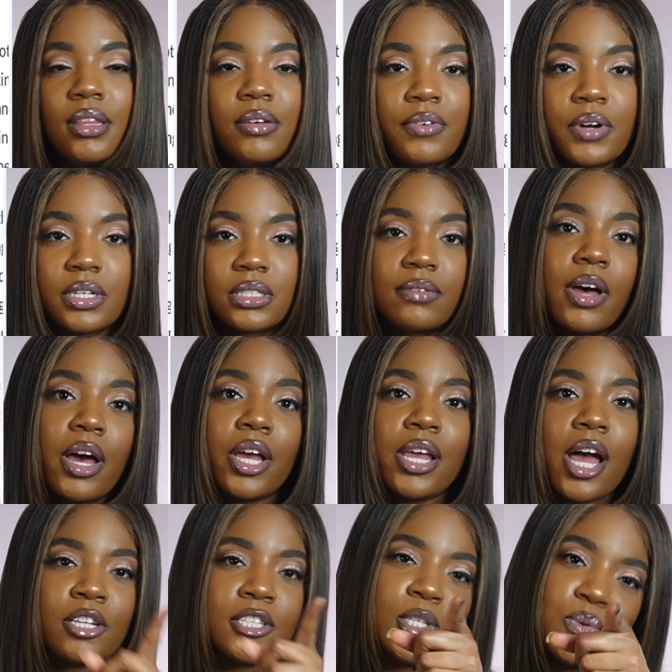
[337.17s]
First of all,
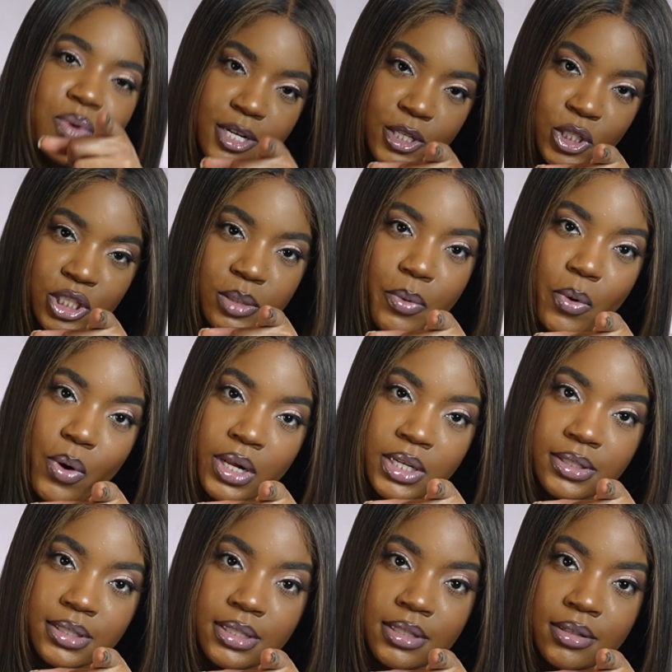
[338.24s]
y'all 200 supporters,